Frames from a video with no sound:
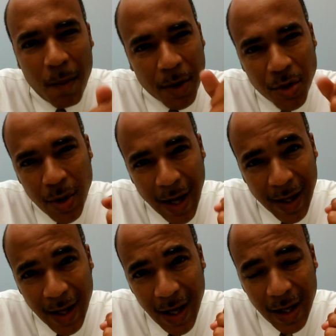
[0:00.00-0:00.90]
but you got
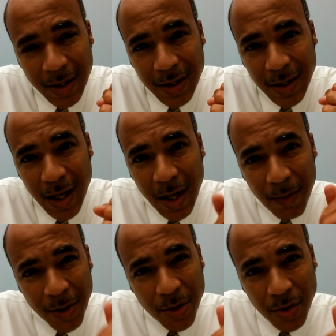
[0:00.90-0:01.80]
a head of steam,
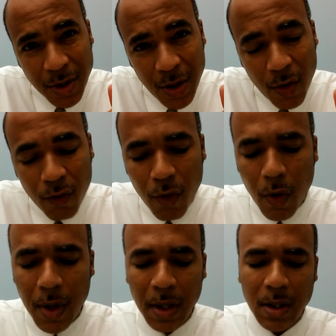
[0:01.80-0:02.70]
but you still
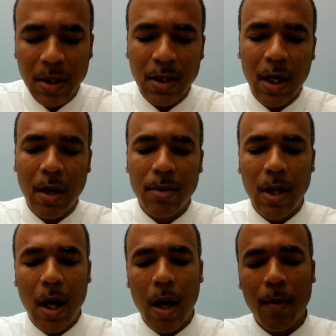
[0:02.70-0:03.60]
growing at the same
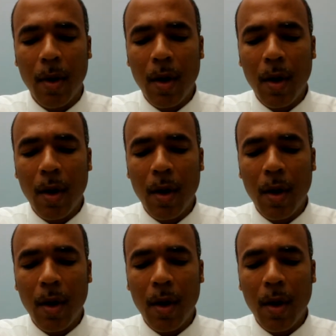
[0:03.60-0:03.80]
time.